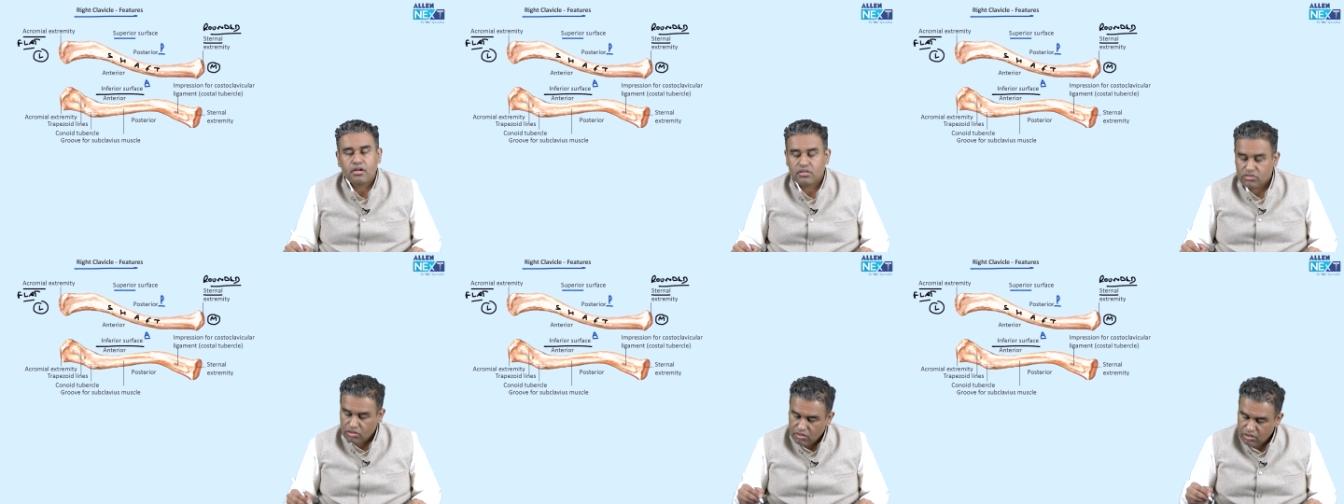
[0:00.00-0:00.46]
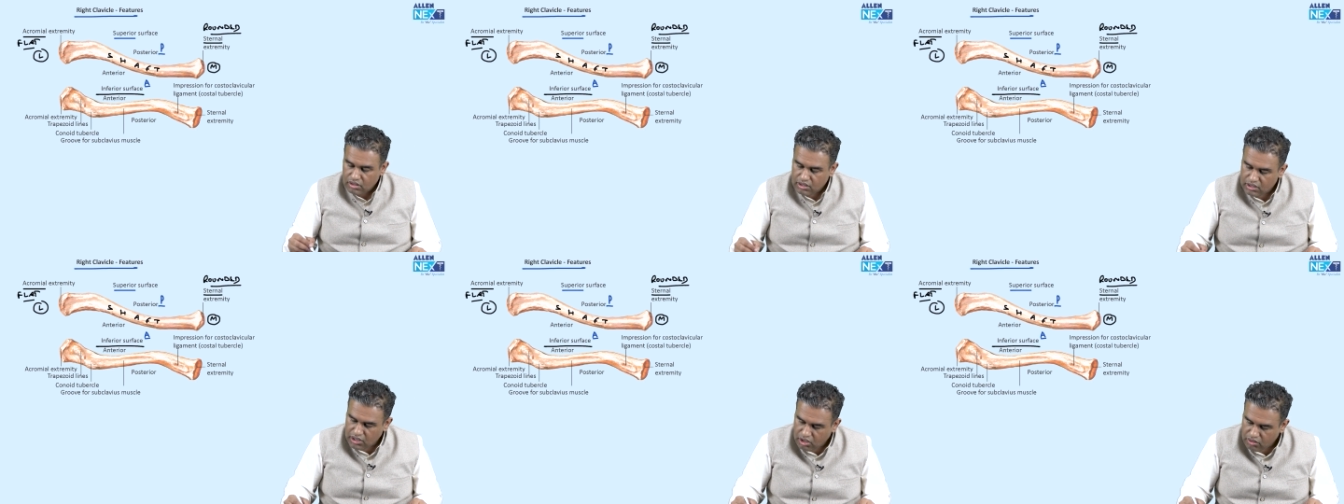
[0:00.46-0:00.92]
So,
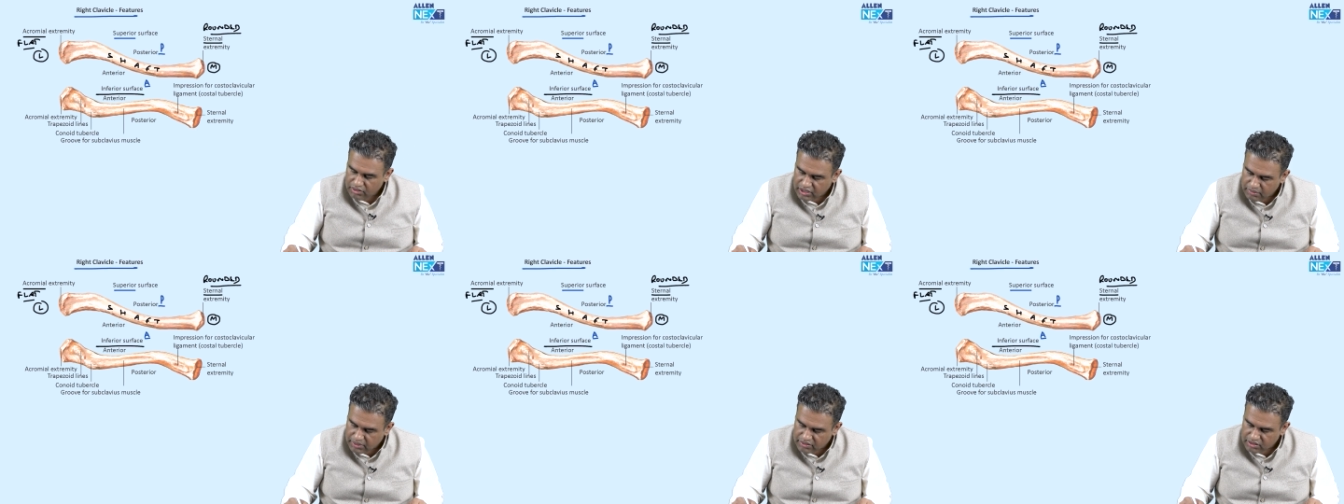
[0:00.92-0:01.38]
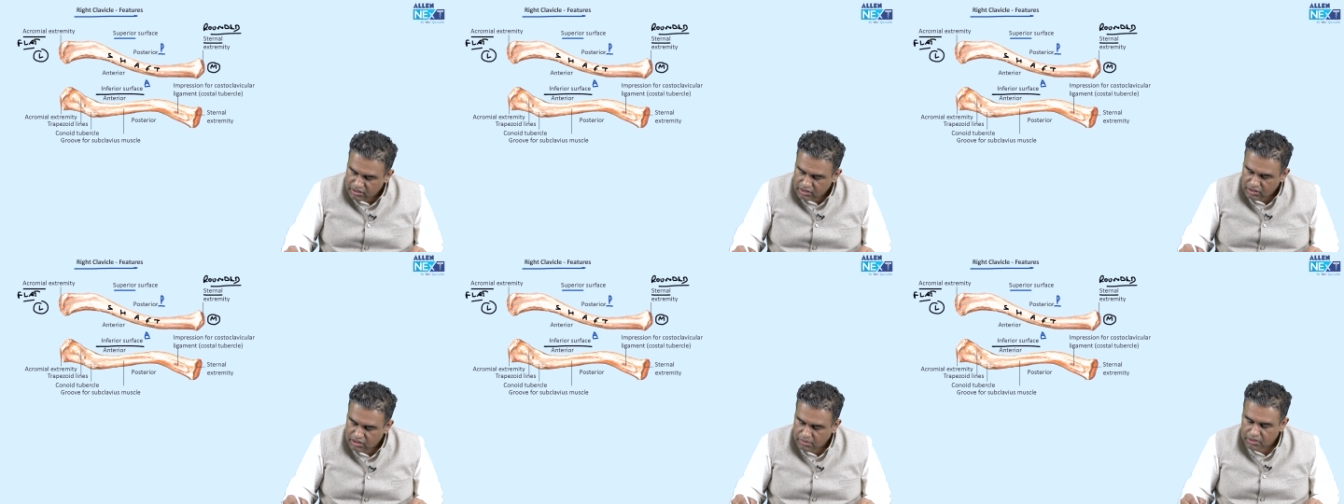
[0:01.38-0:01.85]
now we can
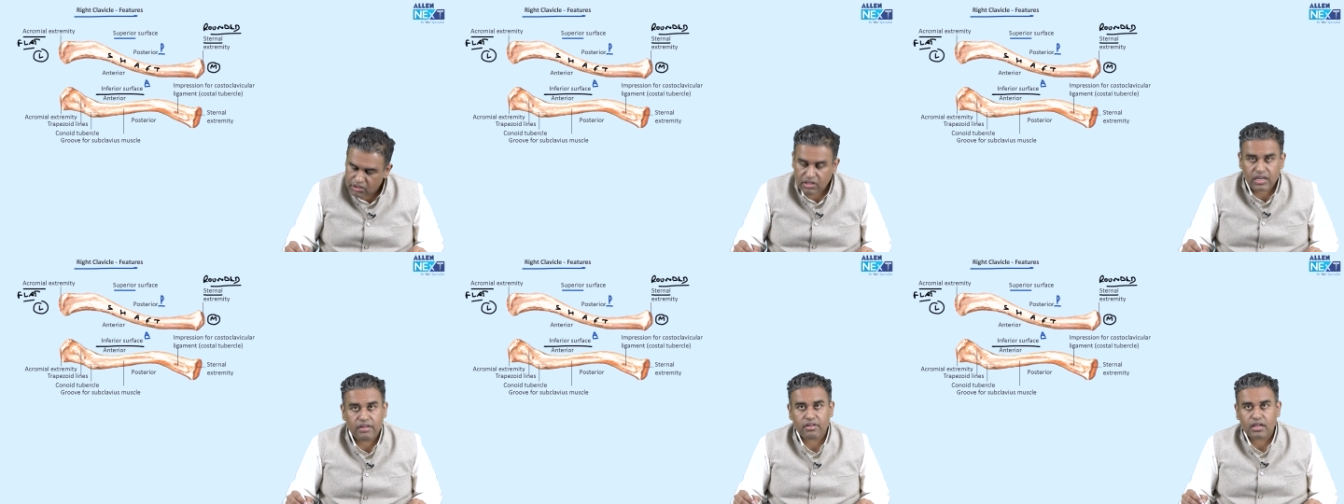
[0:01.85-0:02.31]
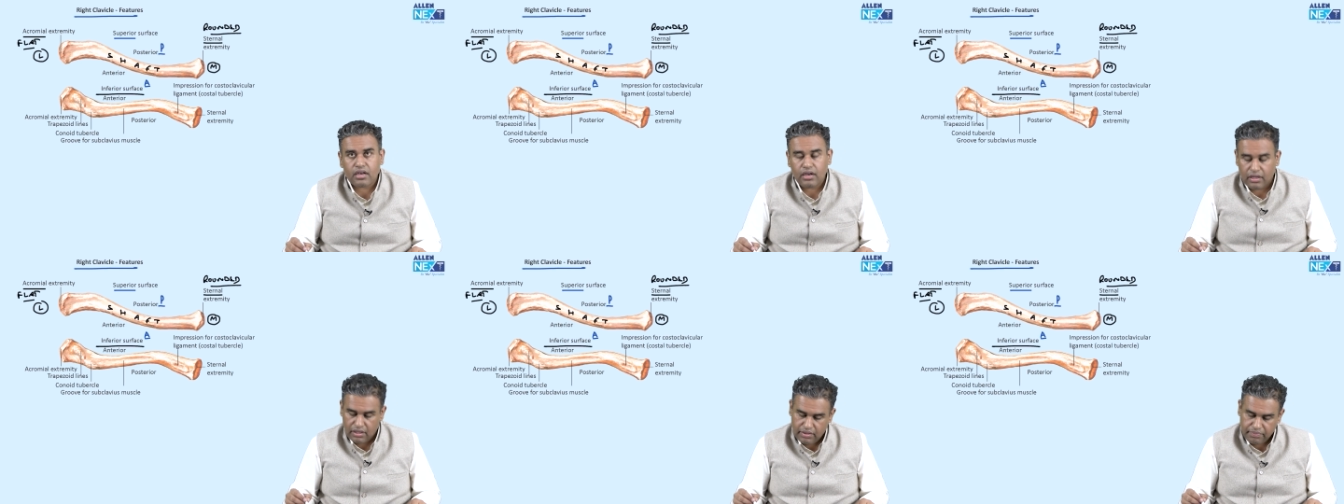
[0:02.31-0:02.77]
imagine about the
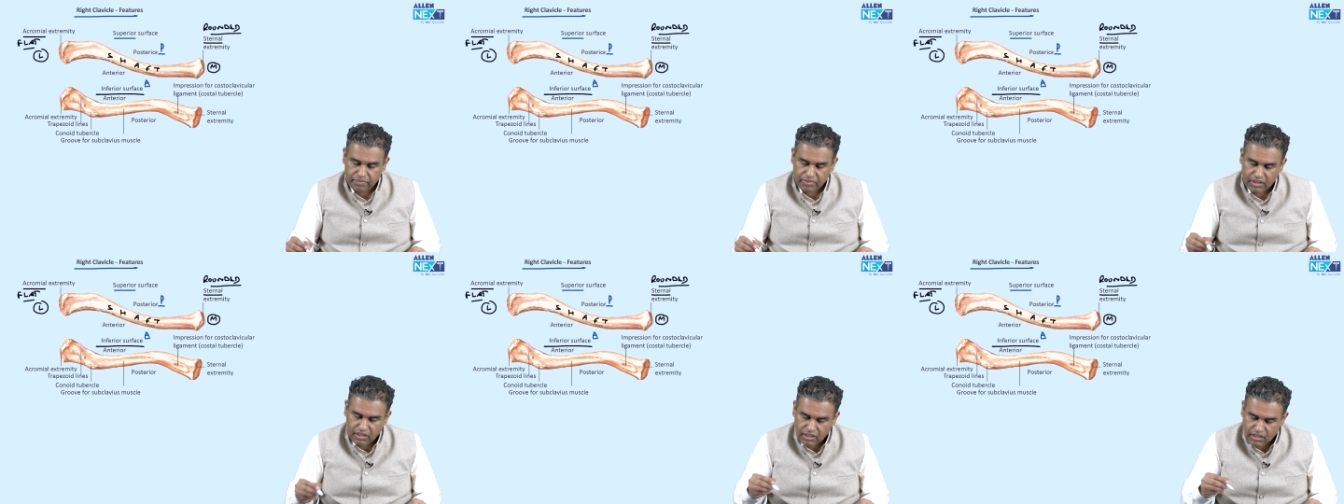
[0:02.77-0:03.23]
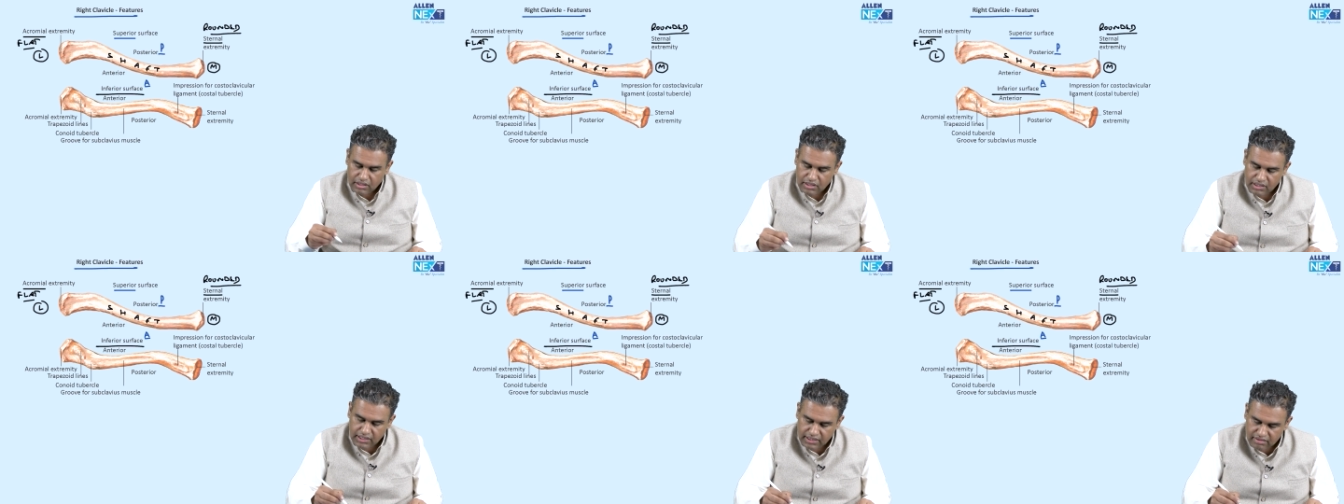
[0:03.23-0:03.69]
clavicle.
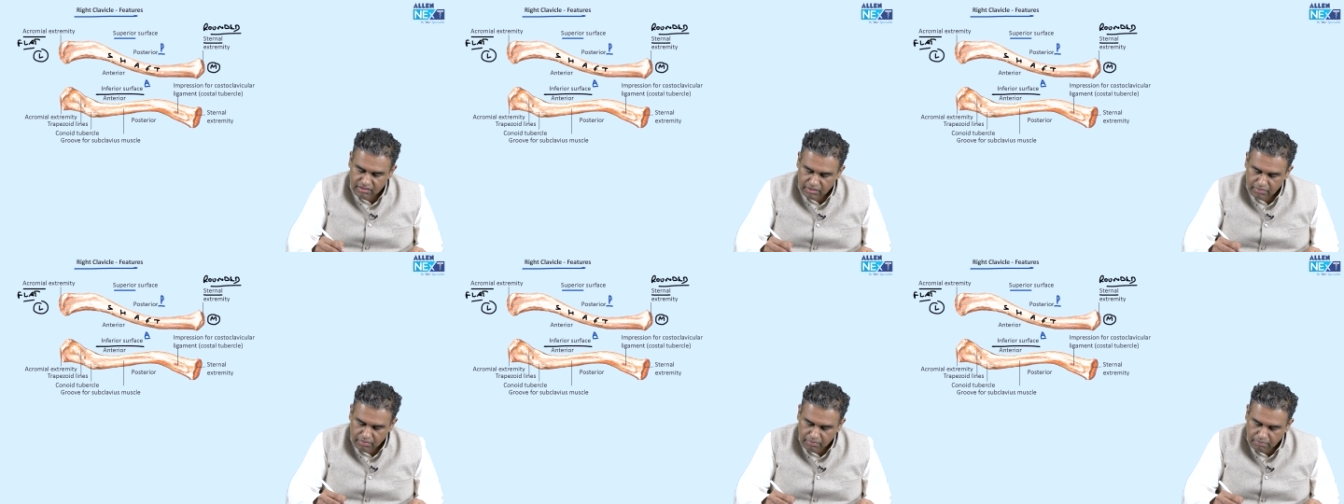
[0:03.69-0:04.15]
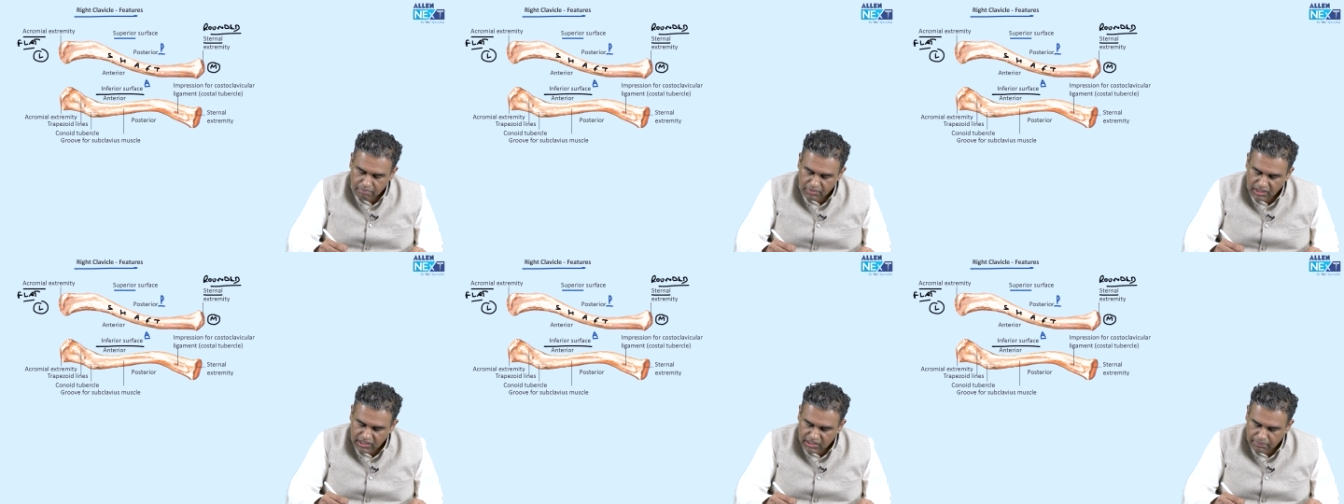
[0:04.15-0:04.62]
That is the
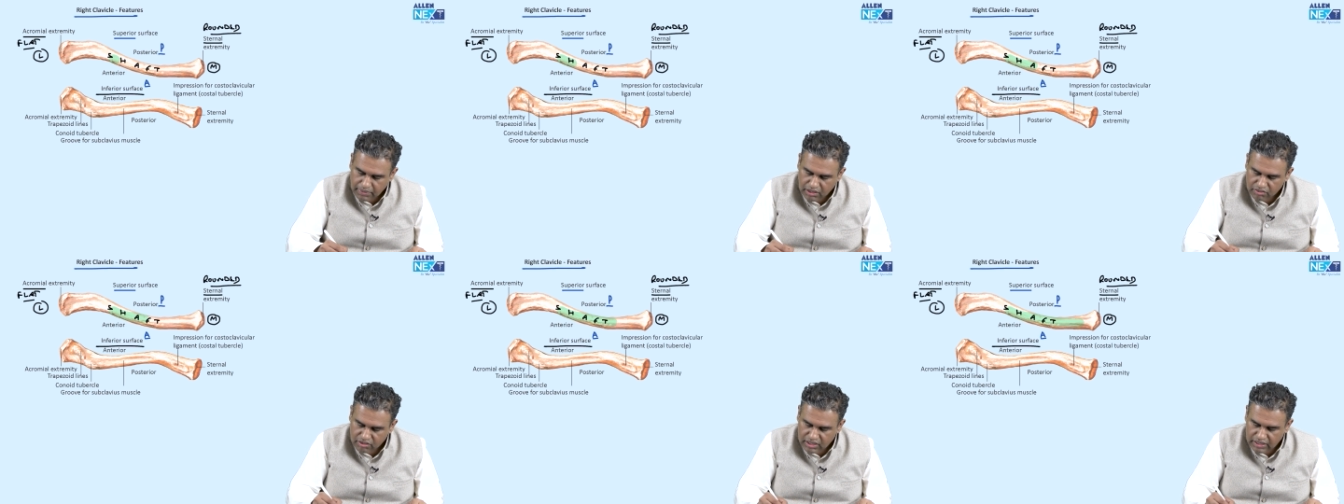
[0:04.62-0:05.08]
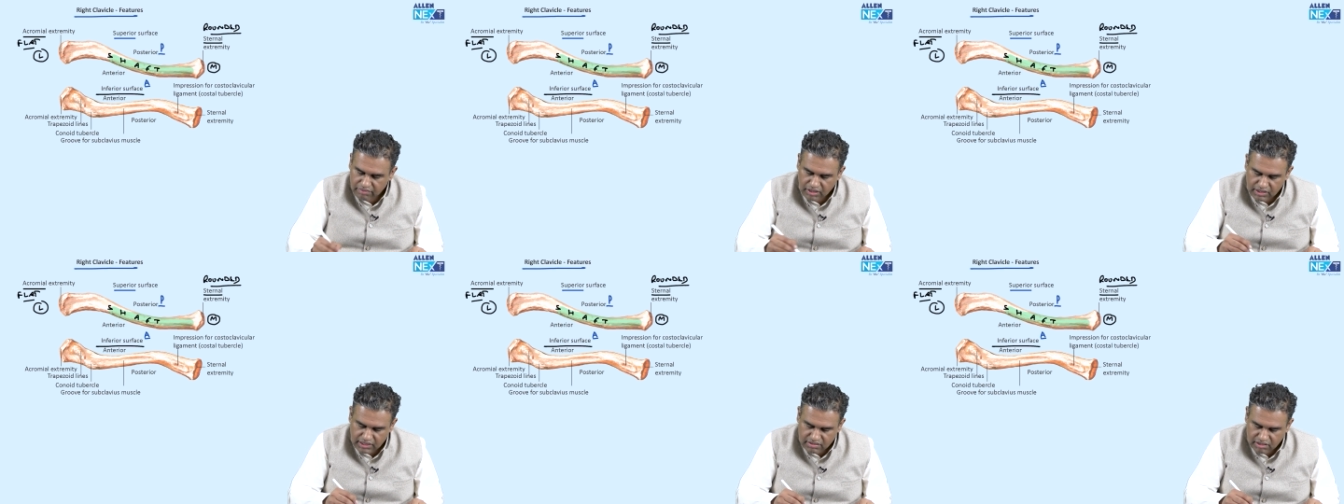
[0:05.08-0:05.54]
medial part of the
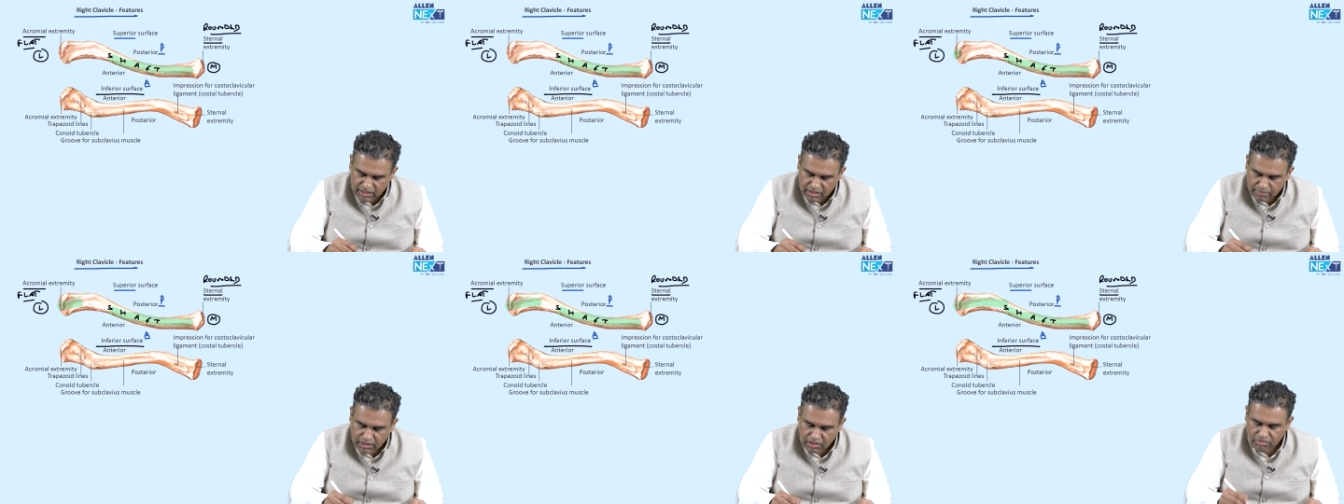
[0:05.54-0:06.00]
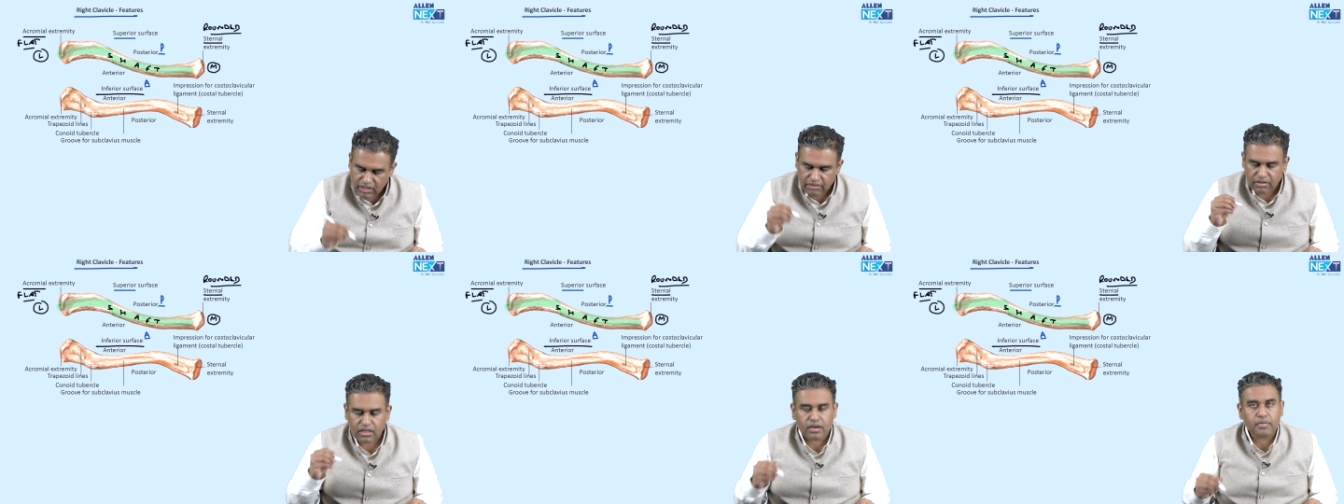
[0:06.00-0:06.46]
clavicle, that is the lateral part of the
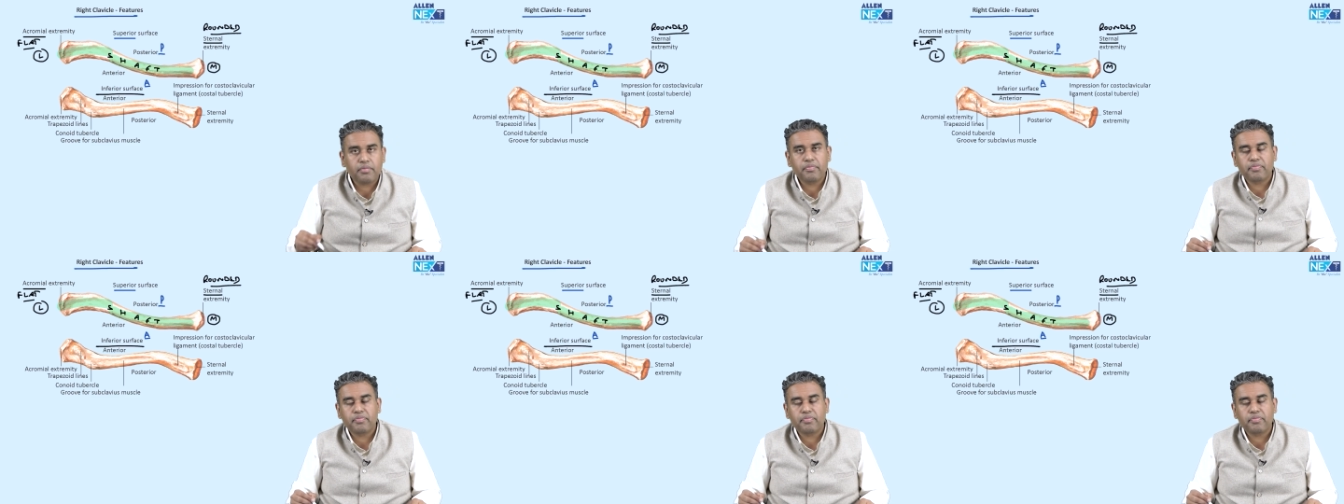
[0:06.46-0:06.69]
clavicle.